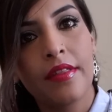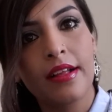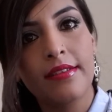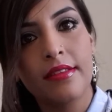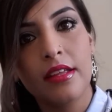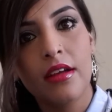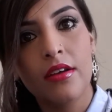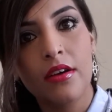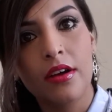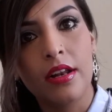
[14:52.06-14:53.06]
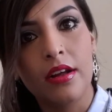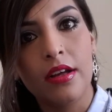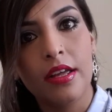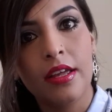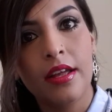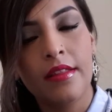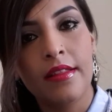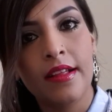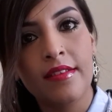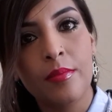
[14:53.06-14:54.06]
that's the highlight, and
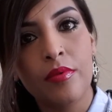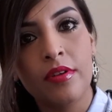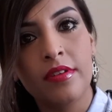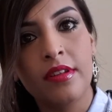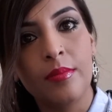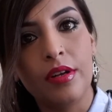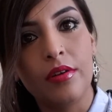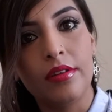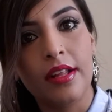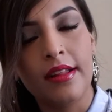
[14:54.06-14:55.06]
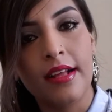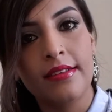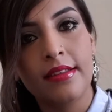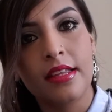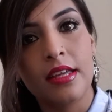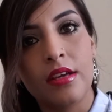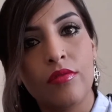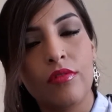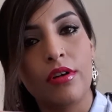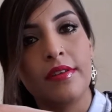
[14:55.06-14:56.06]
then that's the bronze in the middle, and then that's
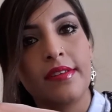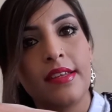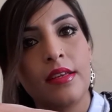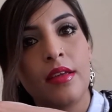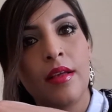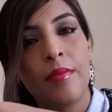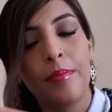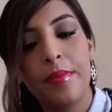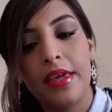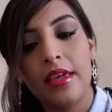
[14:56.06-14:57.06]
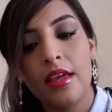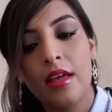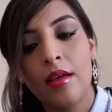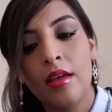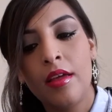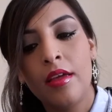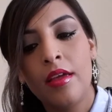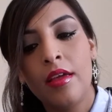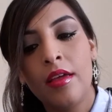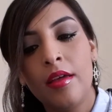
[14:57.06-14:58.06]
the rosy pink
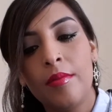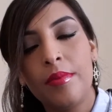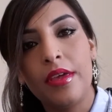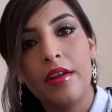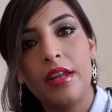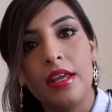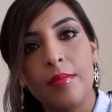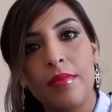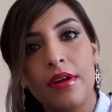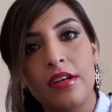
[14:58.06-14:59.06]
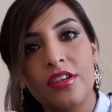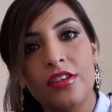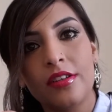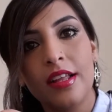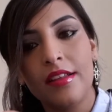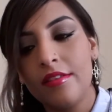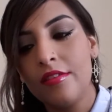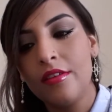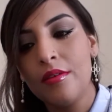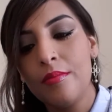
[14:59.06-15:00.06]
peony blush.
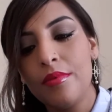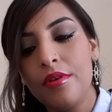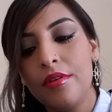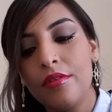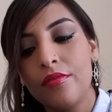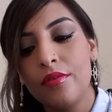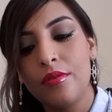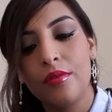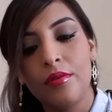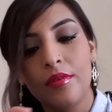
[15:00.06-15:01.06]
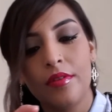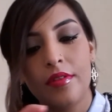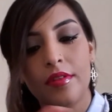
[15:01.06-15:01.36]
That's so beautiful.